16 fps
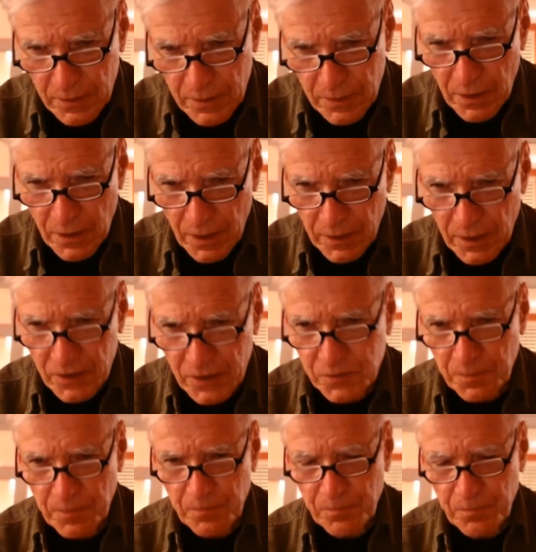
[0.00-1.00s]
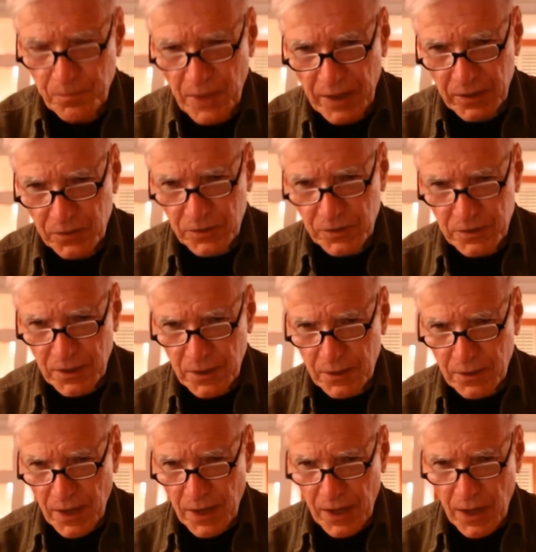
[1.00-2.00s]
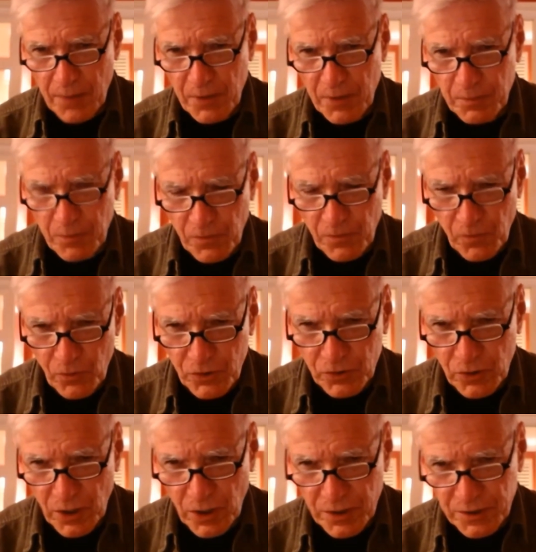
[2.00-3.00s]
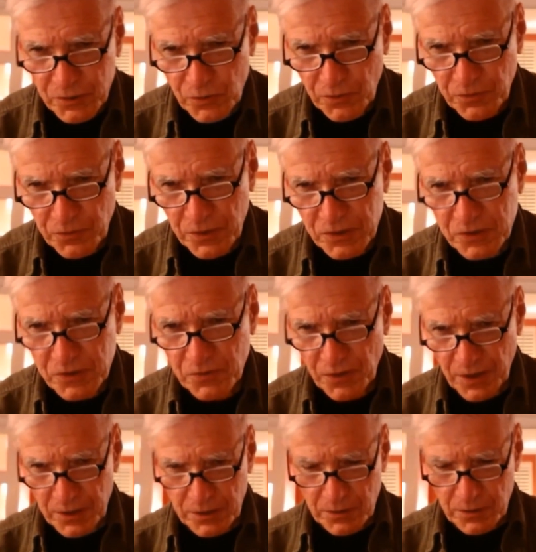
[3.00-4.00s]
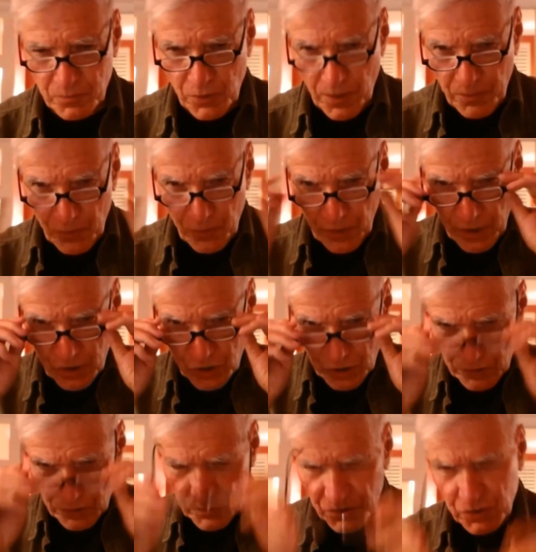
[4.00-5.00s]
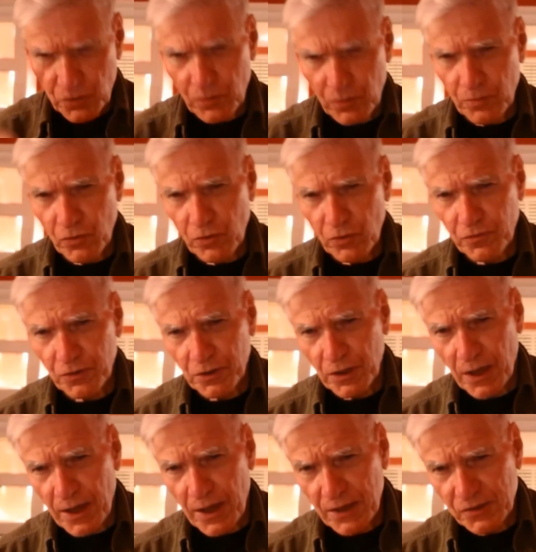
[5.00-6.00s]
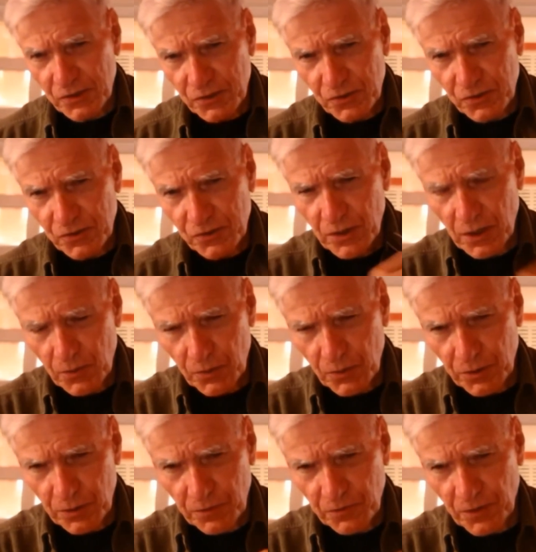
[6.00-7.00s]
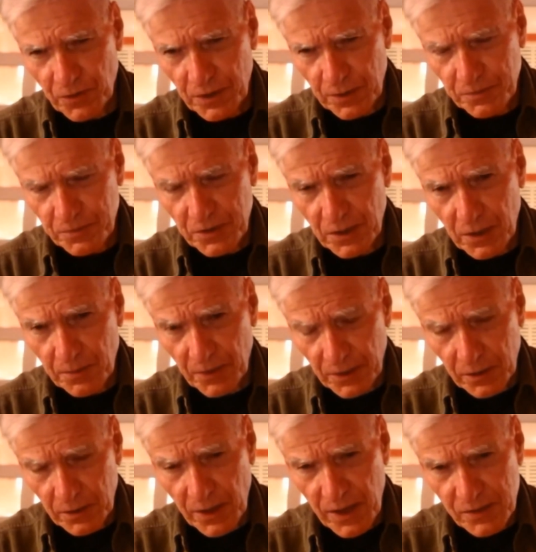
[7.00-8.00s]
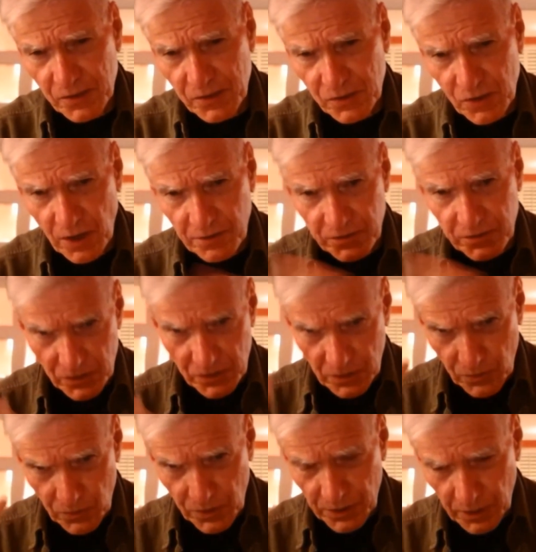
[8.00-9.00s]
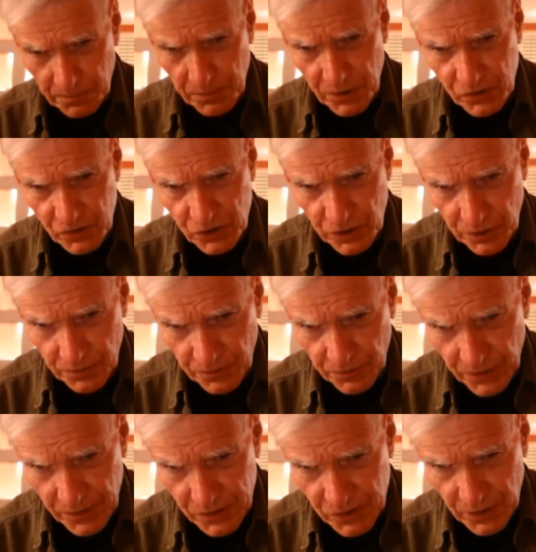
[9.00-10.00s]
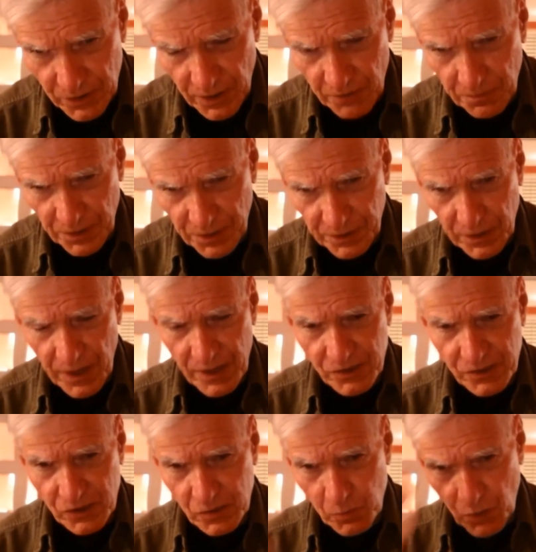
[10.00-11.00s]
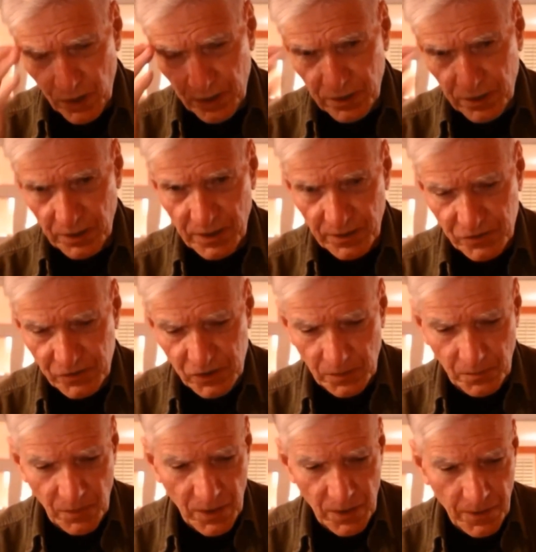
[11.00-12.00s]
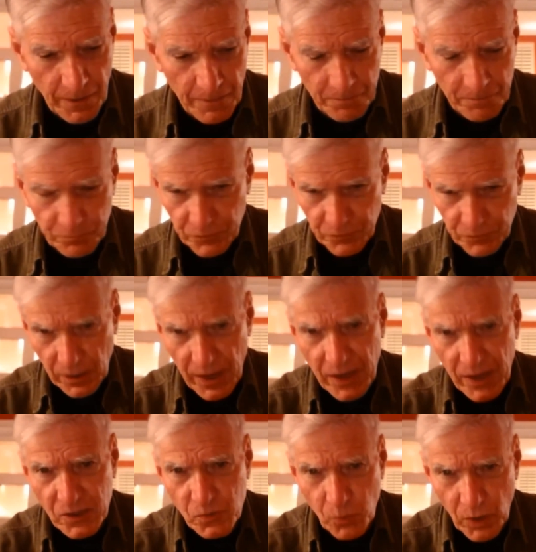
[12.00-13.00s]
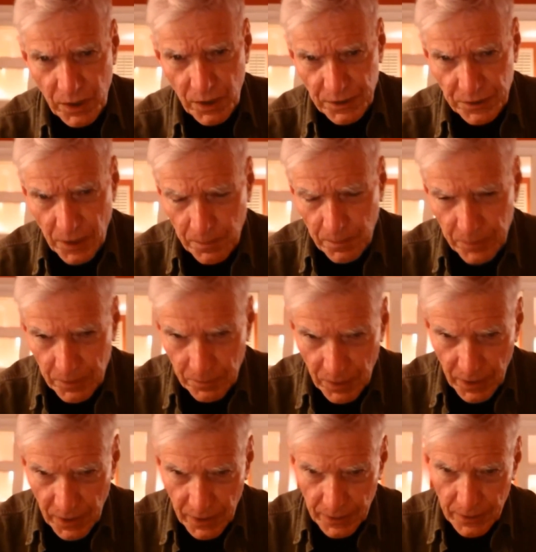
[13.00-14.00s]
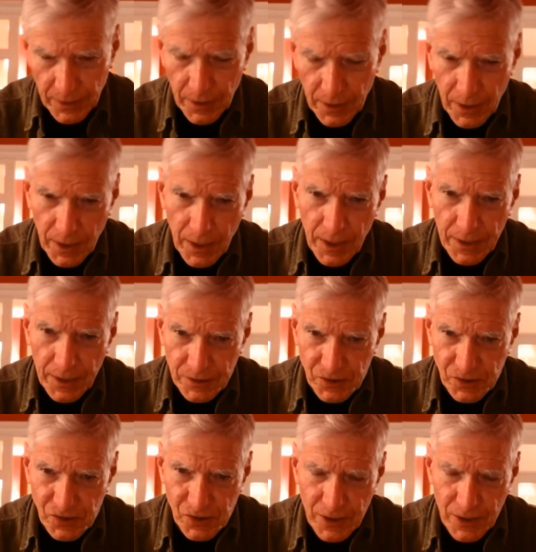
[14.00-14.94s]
I guess back in the day, the habit before you got into a fist fight in preparation was to remove your glasses. Okay, we're going to fight. I'm taking my glasses off because I don't want to get punched in the face and have my glasses break and have some glass wind up in my eyes.